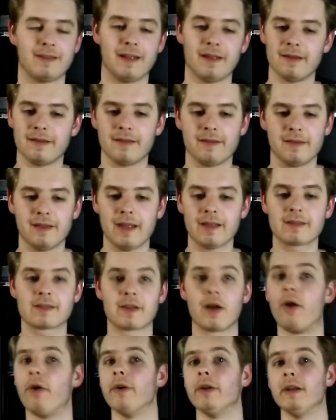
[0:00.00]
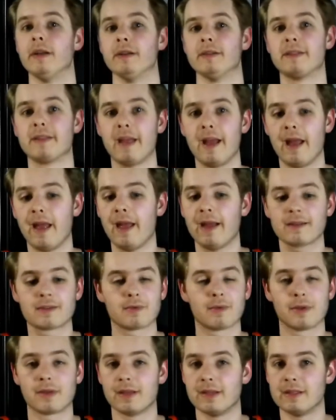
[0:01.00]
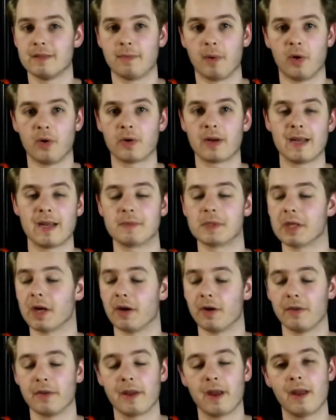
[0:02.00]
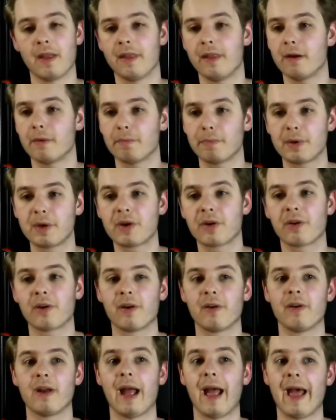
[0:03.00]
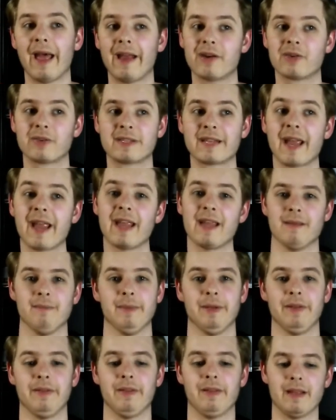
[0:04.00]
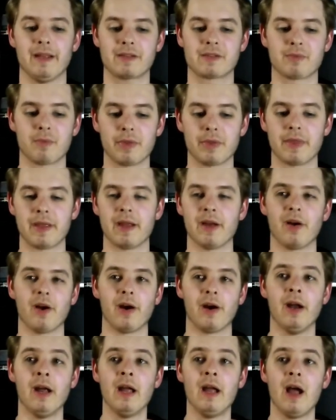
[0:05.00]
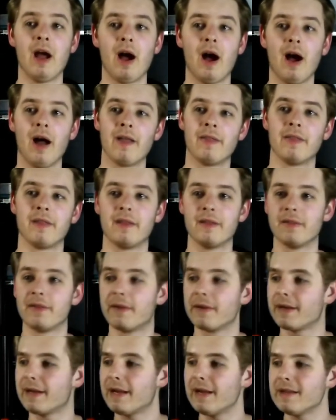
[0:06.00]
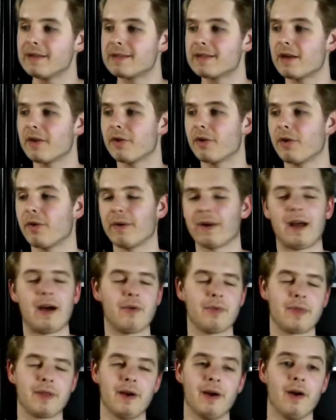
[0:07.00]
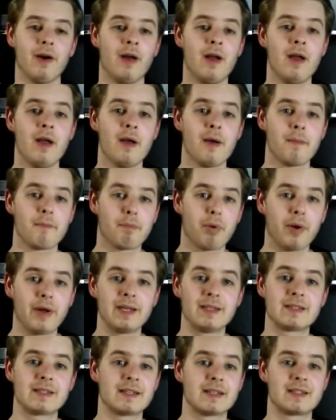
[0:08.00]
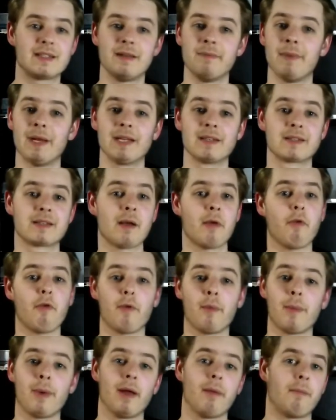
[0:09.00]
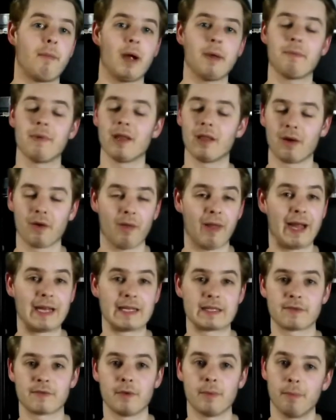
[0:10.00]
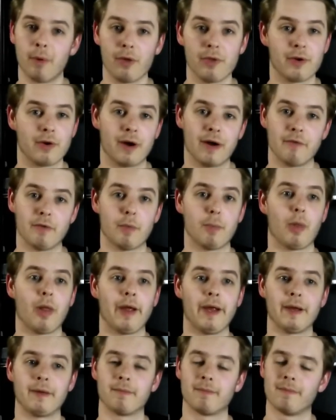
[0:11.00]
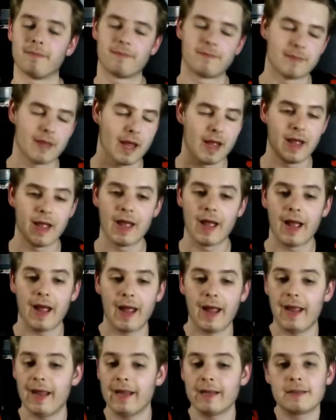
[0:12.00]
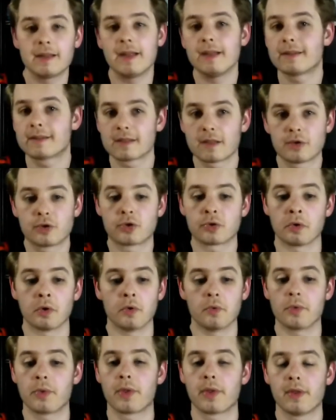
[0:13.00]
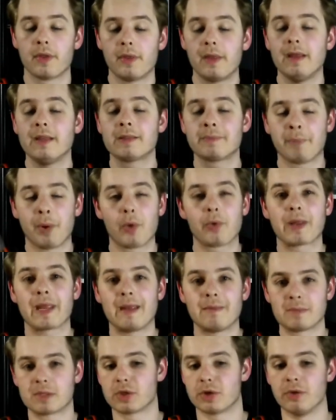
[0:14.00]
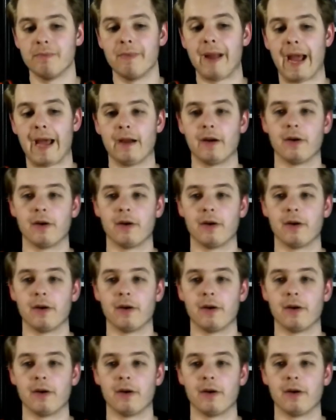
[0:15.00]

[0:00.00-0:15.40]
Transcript: That's all it is. That's what these bowl games are. They're pure entertainment. That's what they are. And the kids that are going out there playing 60 minutes, some of them it might be their last football they're ever playing. It's the truth. These bowl games do matter.